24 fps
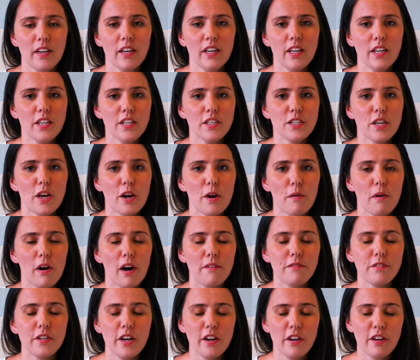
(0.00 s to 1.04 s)
So I've
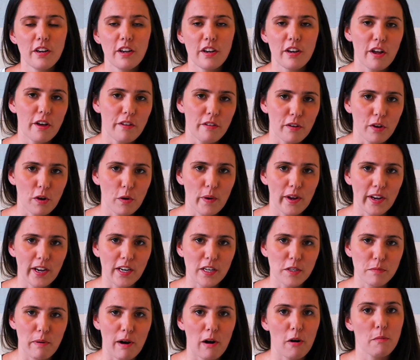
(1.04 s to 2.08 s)
done another quick
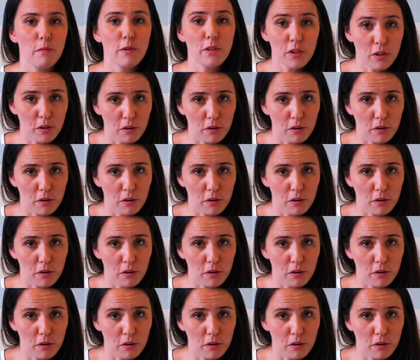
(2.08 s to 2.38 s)
experiment that you